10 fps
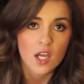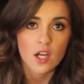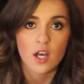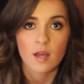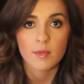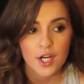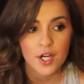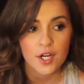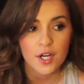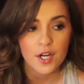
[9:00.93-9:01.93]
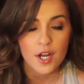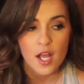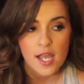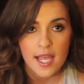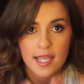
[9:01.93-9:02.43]
Her
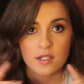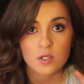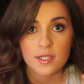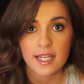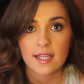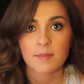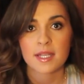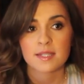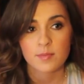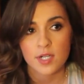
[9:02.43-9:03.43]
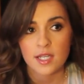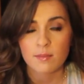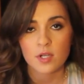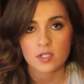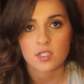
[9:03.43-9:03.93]
handle name is Pretty
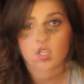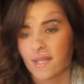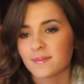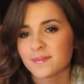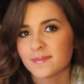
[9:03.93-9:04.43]
Impersonal.